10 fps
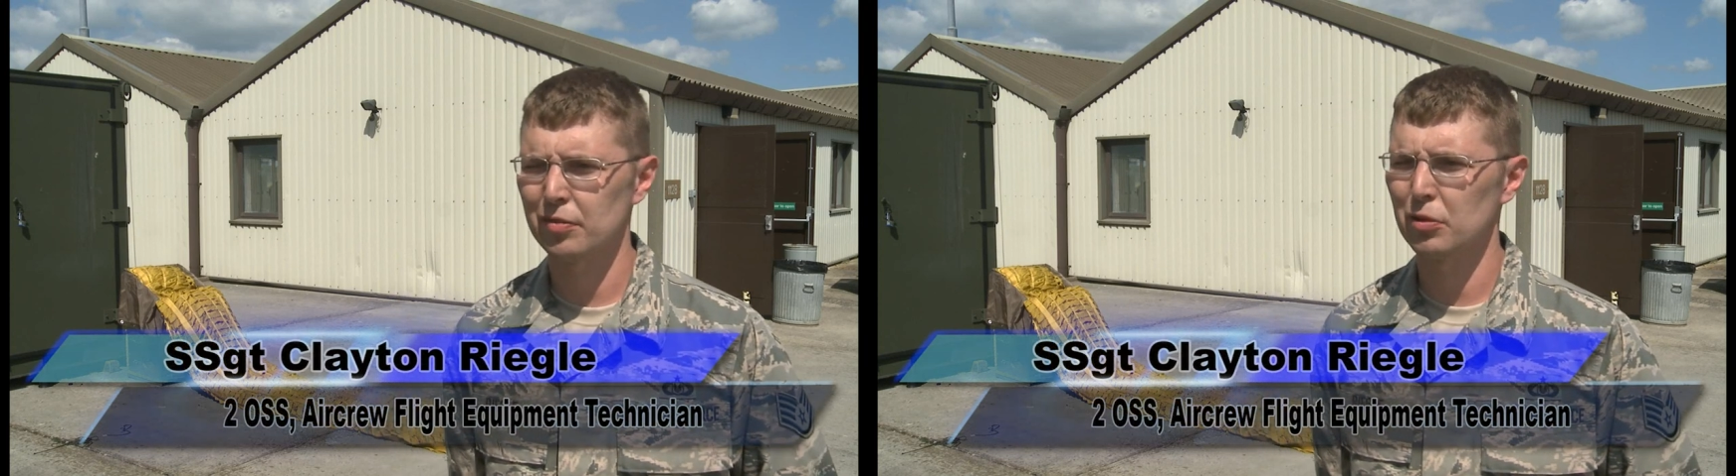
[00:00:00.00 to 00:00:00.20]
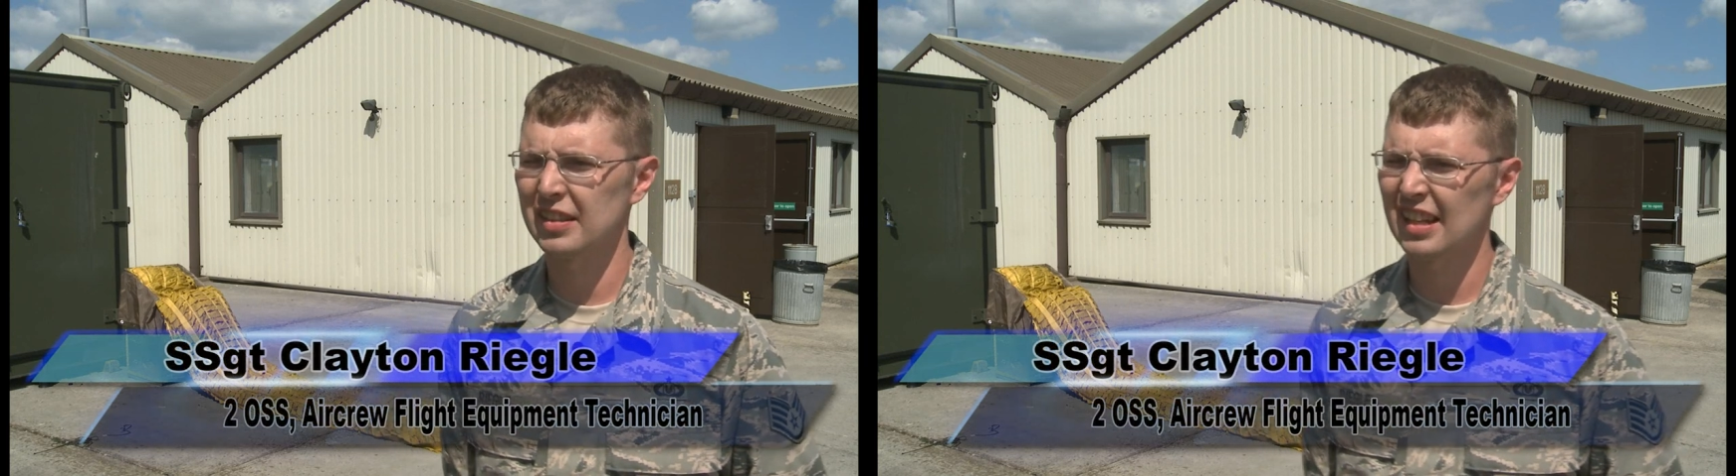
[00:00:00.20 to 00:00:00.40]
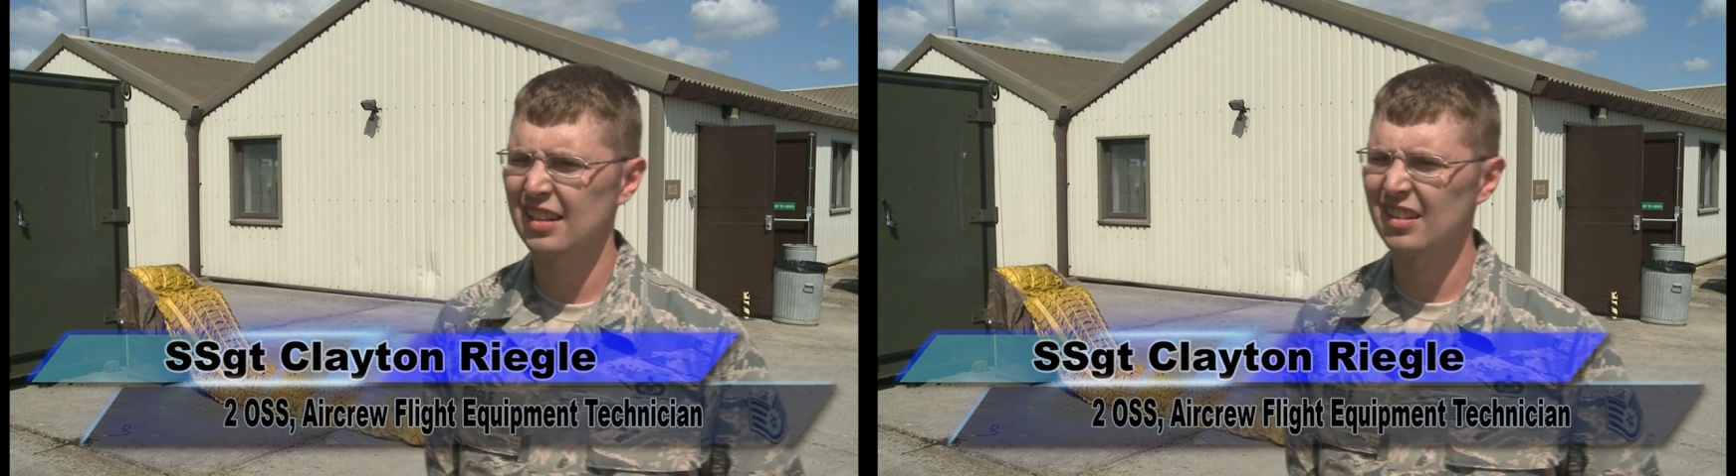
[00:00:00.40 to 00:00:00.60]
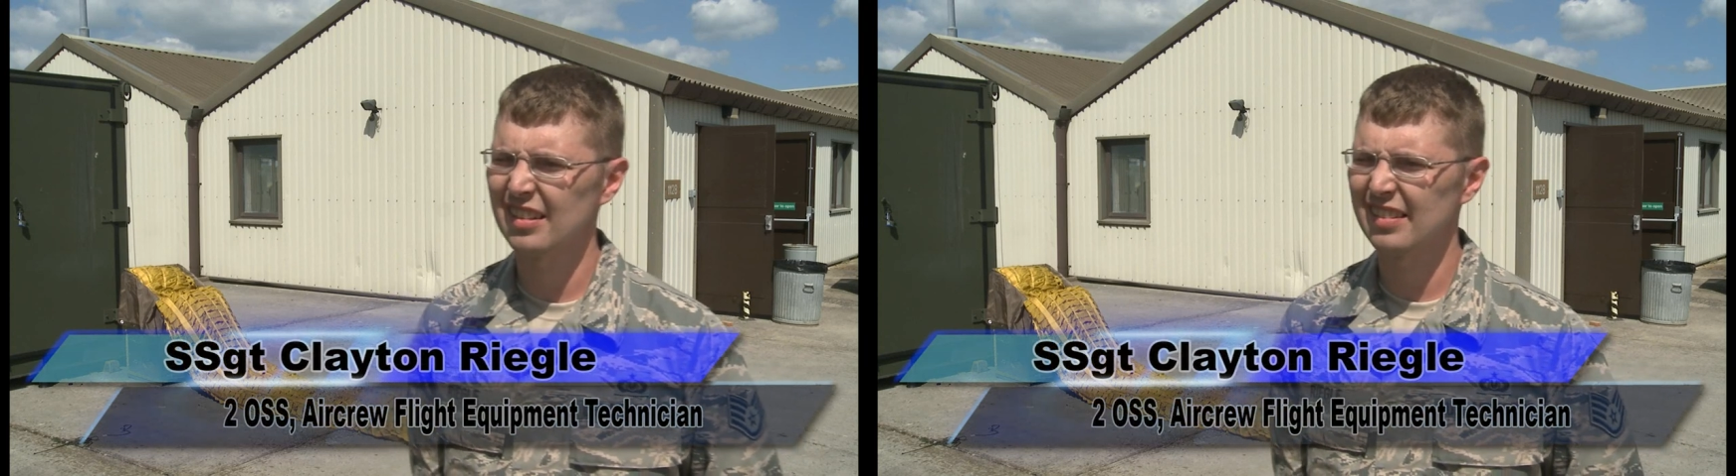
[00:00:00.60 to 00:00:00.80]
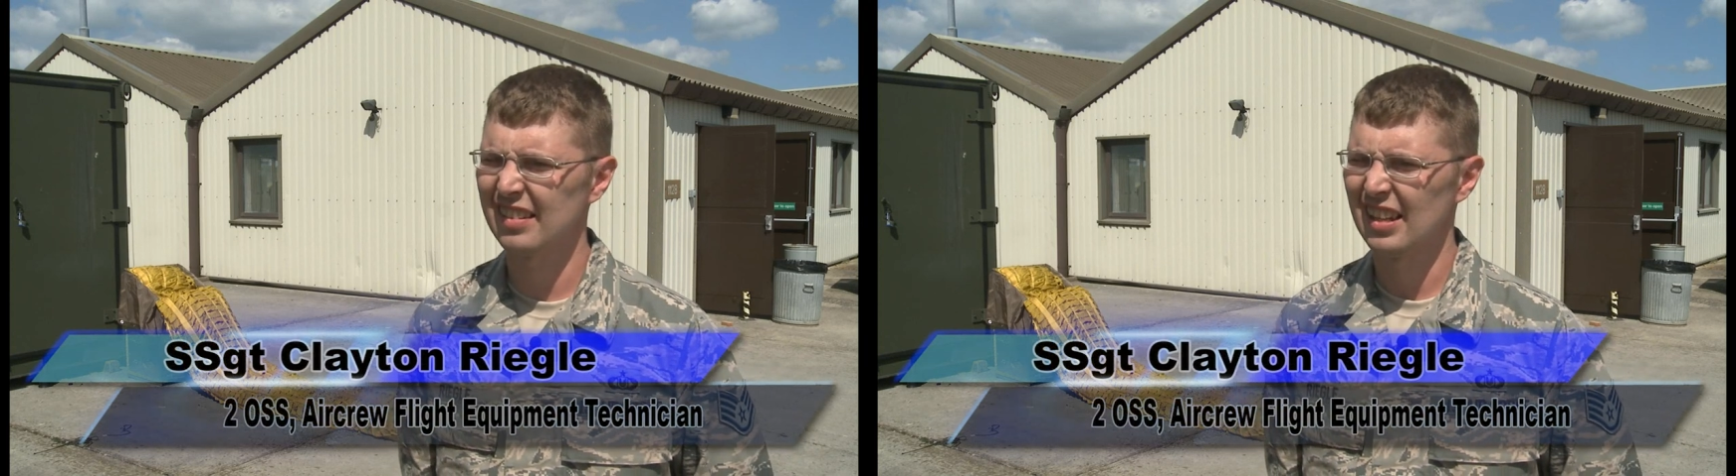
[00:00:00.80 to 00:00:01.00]
what that
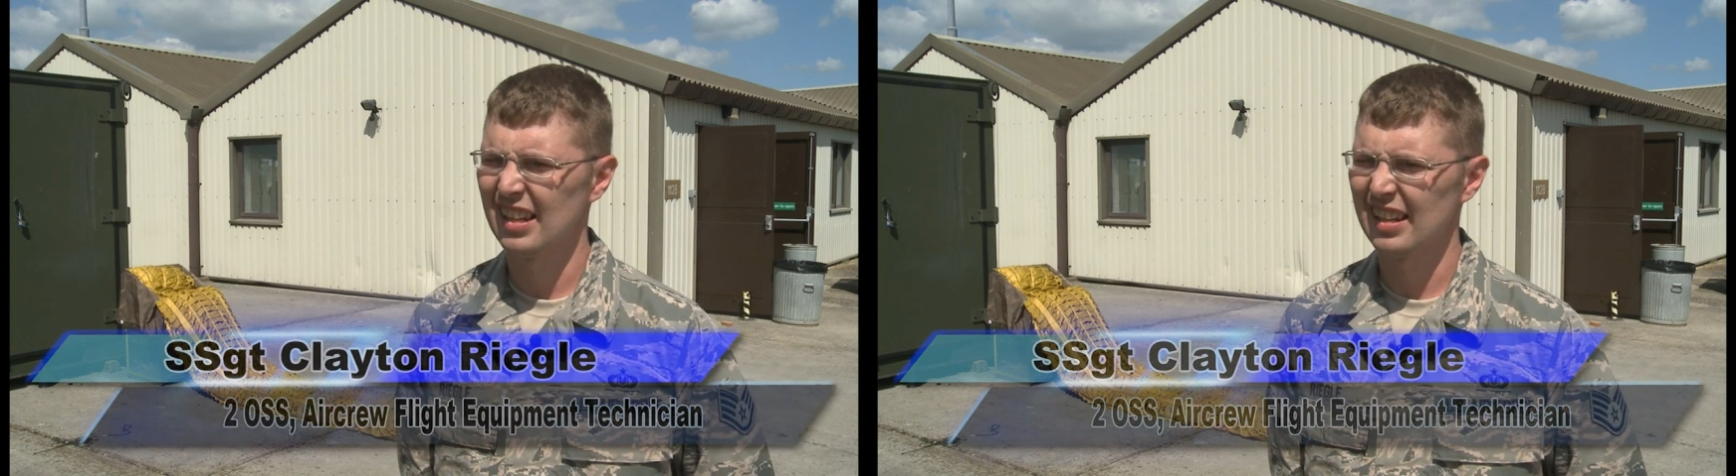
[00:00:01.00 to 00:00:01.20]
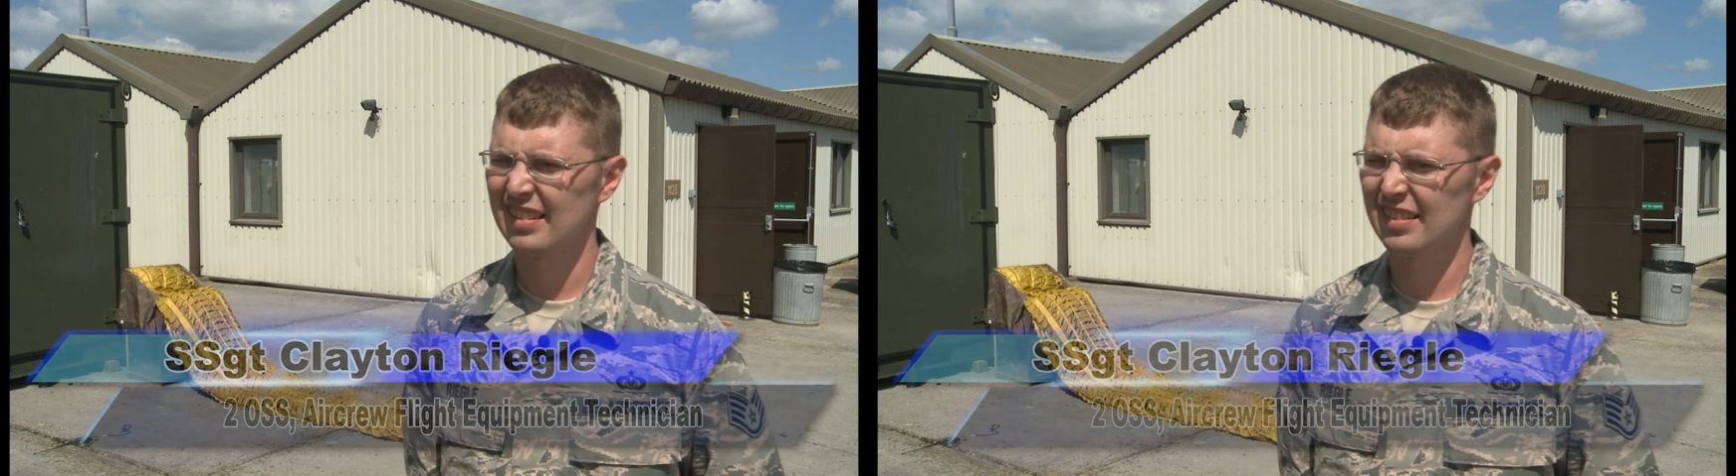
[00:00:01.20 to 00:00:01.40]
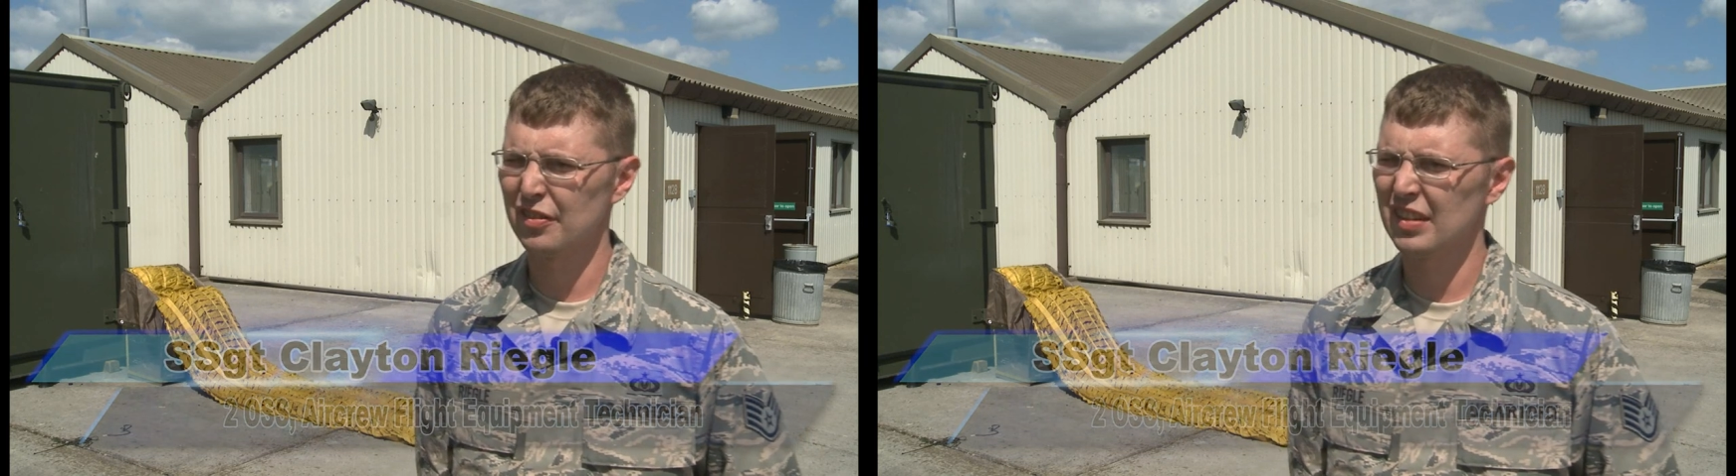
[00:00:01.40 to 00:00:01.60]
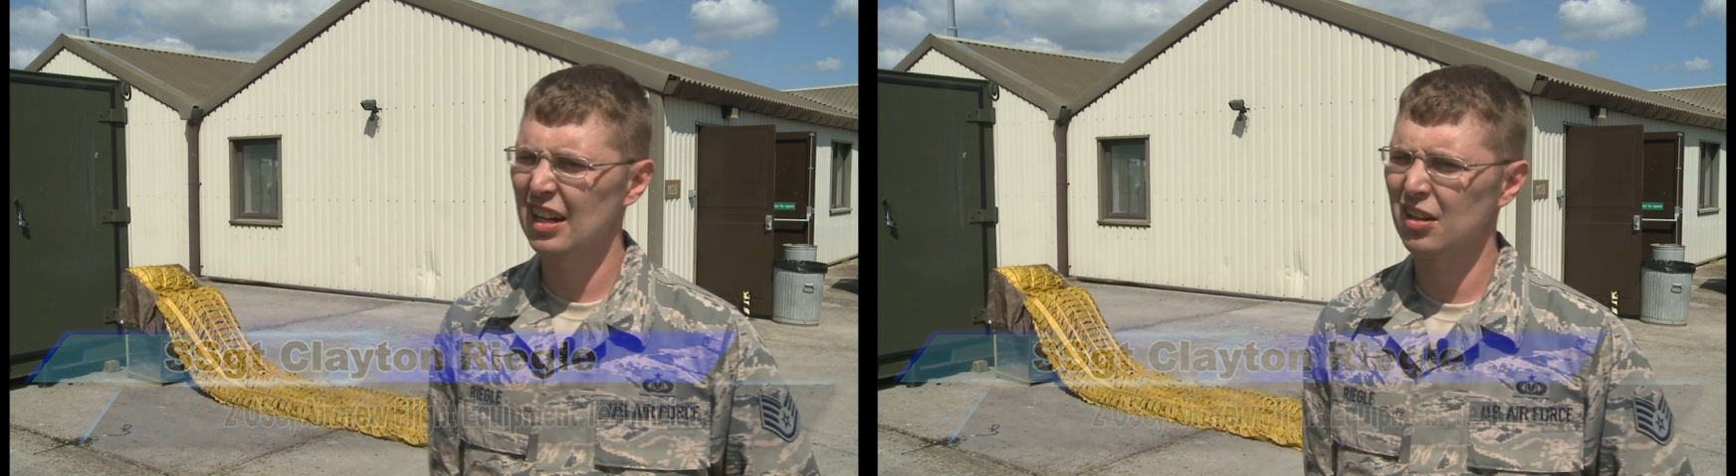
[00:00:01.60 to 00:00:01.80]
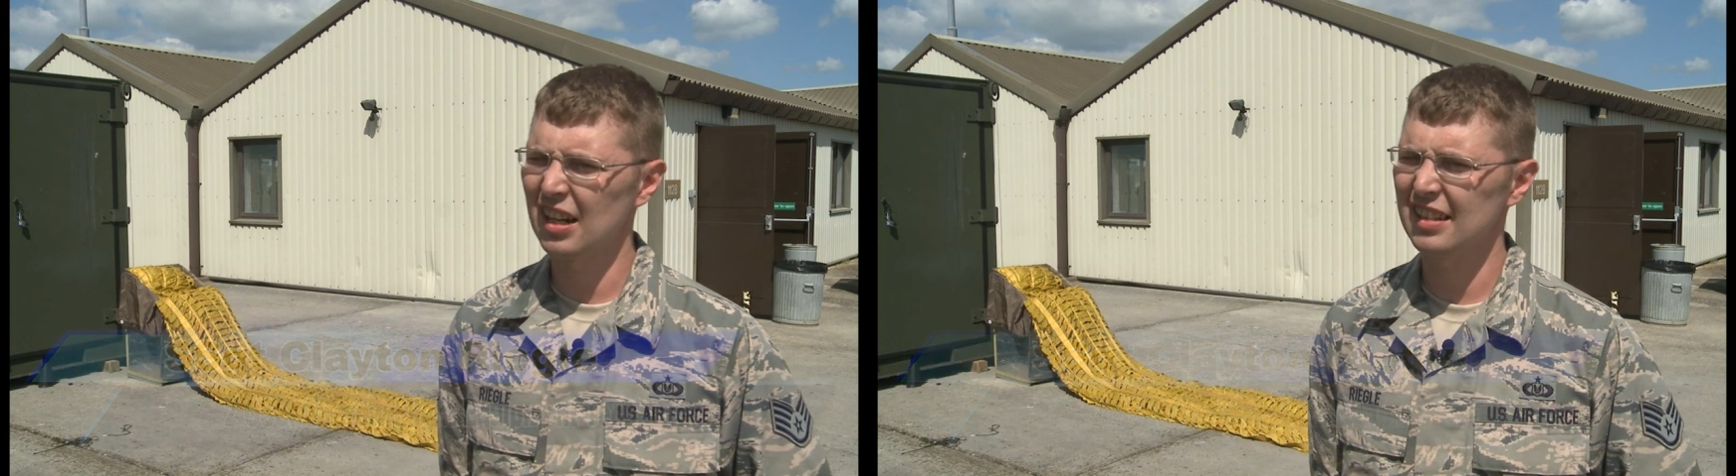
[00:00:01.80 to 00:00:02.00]
does is if they
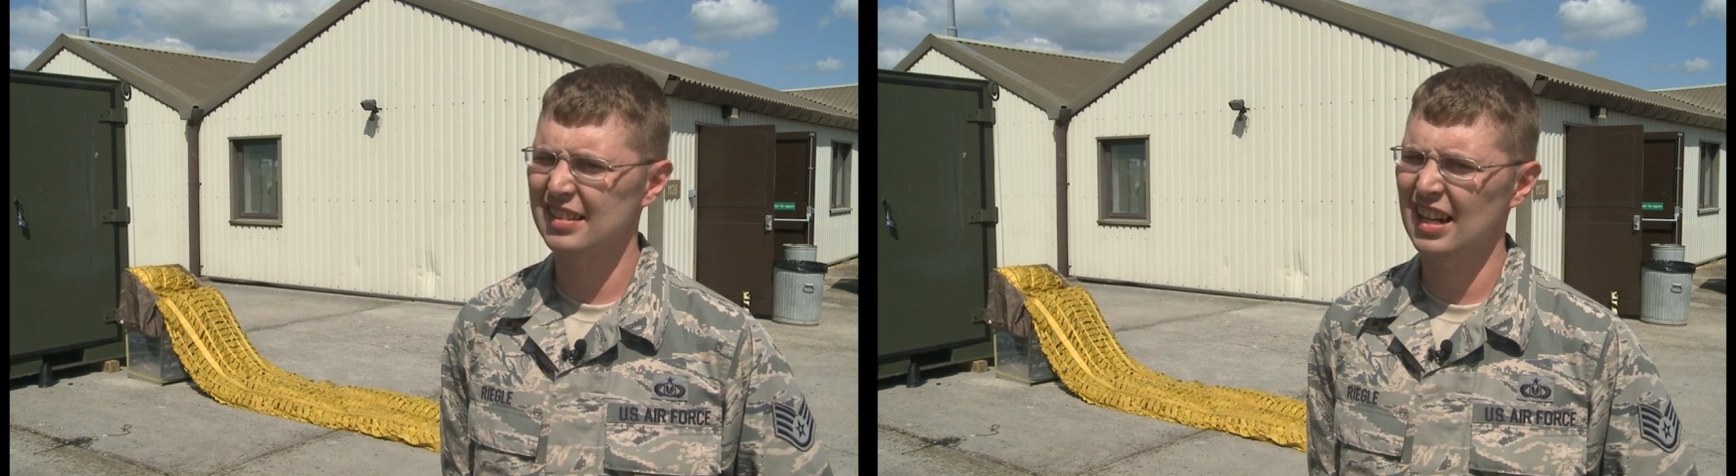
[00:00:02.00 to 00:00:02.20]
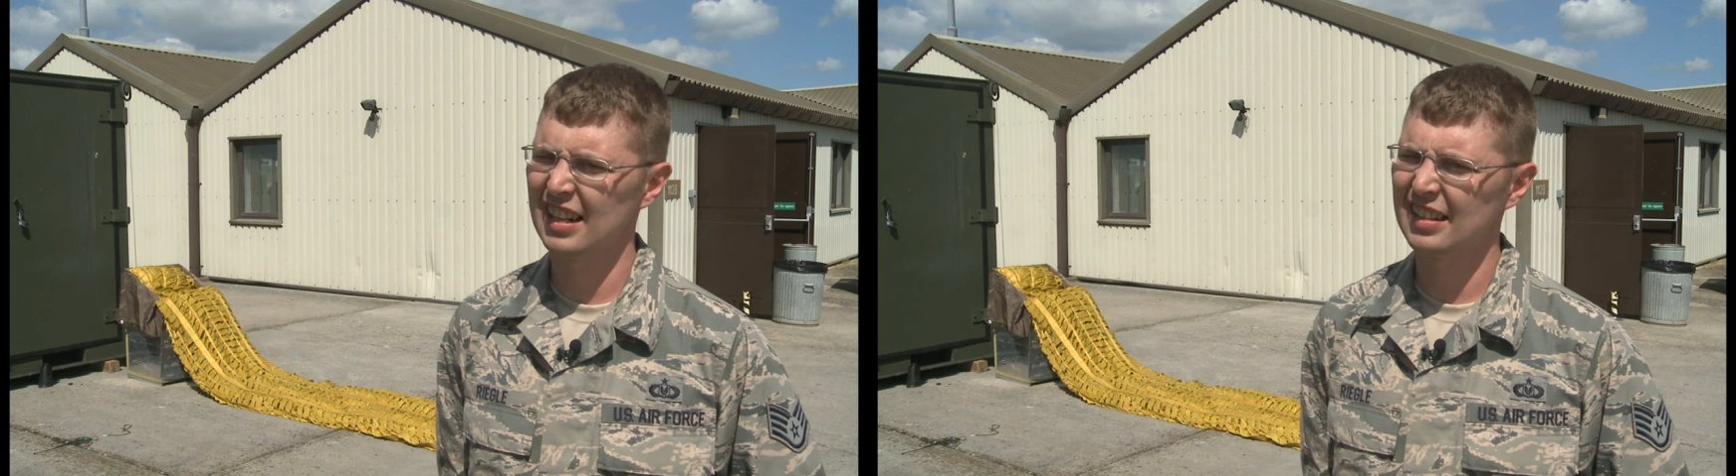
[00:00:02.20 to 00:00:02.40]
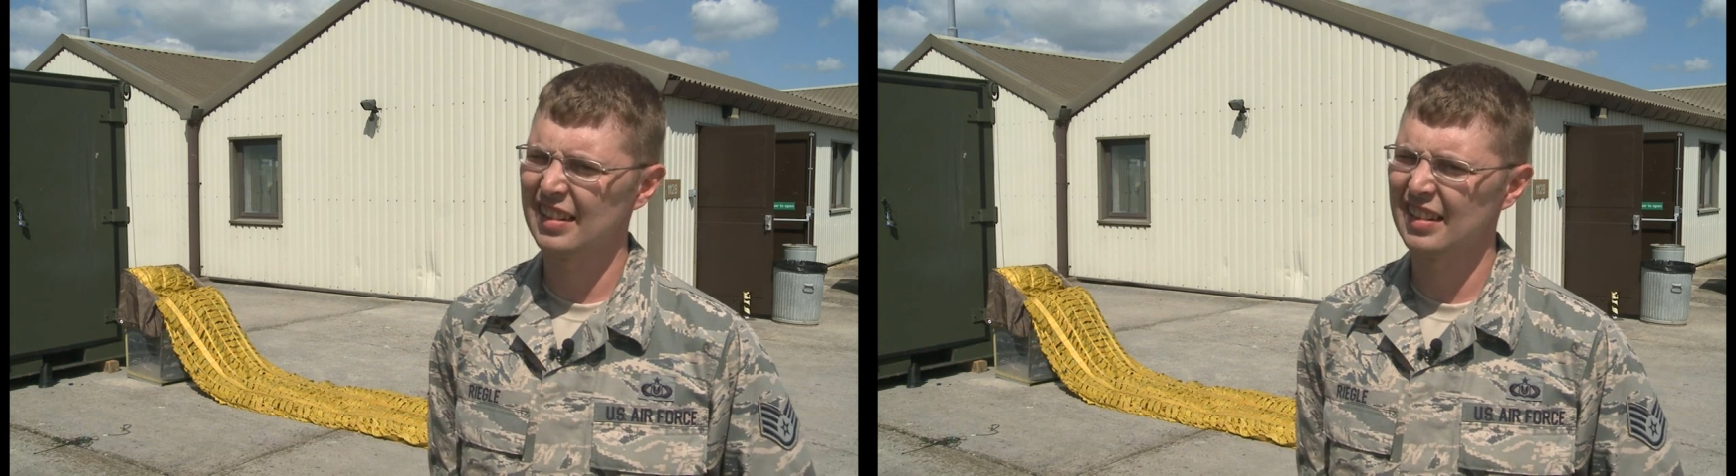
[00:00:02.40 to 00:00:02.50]
are not tied,